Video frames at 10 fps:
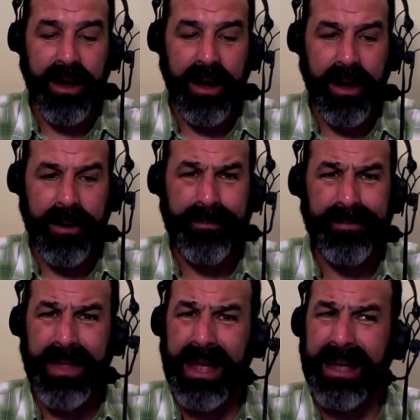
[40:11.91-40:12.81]
Um,
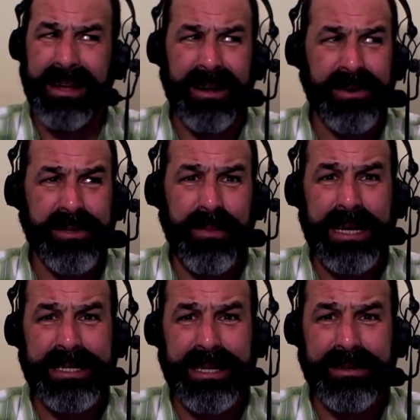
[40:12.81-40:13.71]
you know, it's
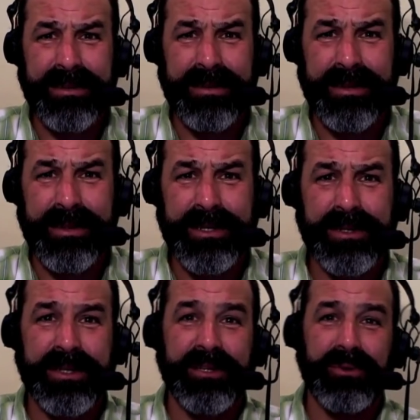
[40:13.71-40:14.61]
amazing. This
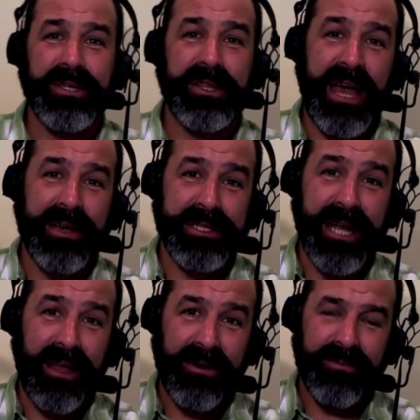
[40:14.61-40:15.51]
this was a thousand
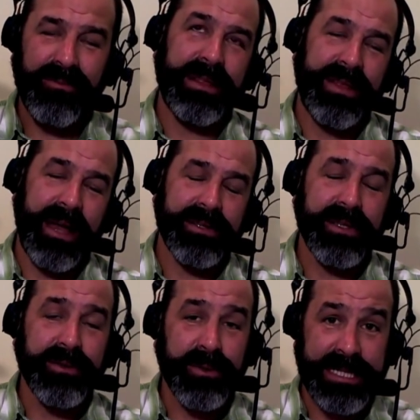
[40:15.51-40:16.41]
dollar thousand.
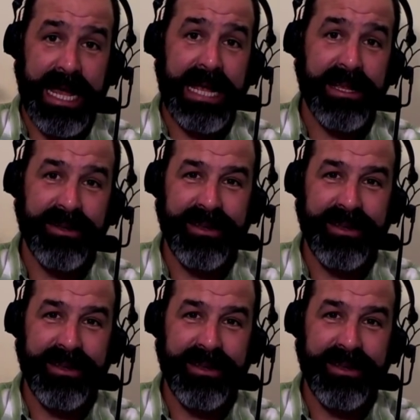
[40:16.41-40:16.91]
This was an eight